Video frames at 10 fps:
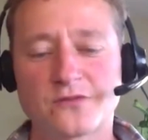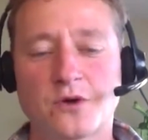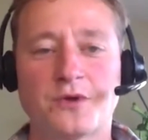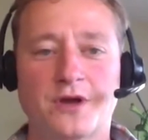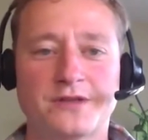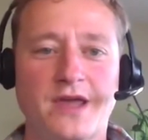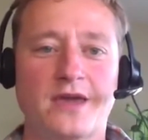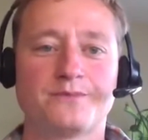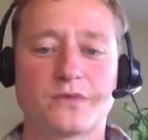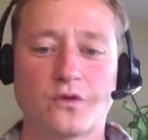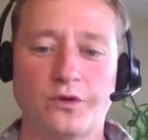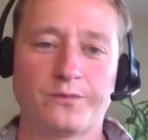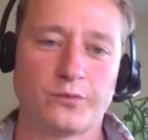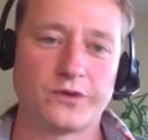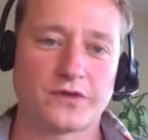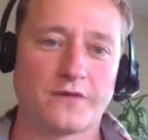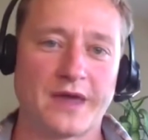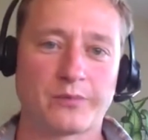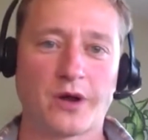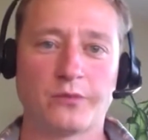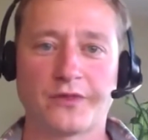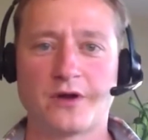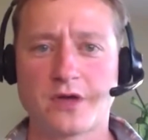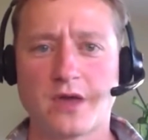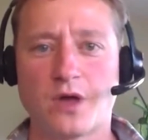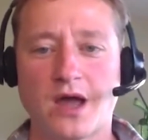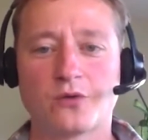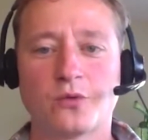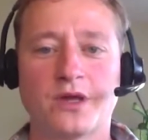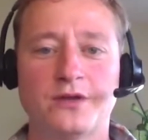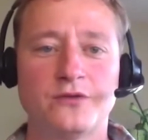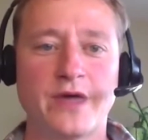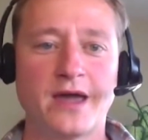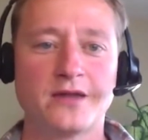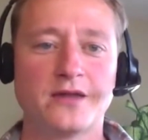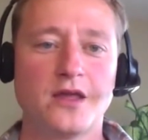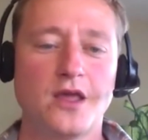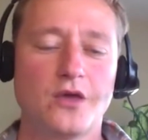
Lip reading: that's where we are today. So we solved that problem. We thought, okay, well, how are we going to do that?